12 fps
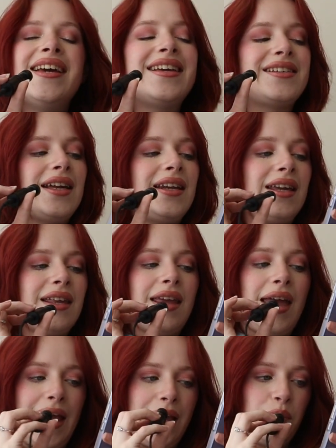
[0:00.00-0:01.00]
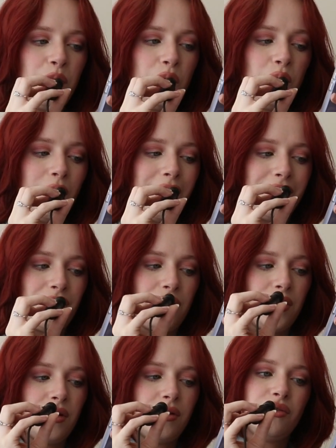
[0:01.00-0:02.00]
is that it came with
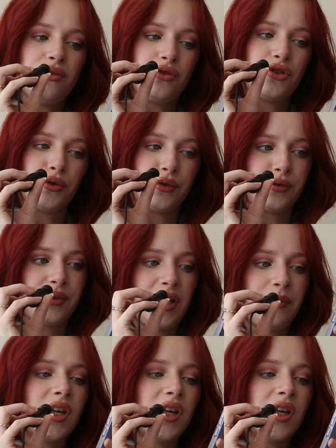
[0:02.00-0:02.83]
jewelry.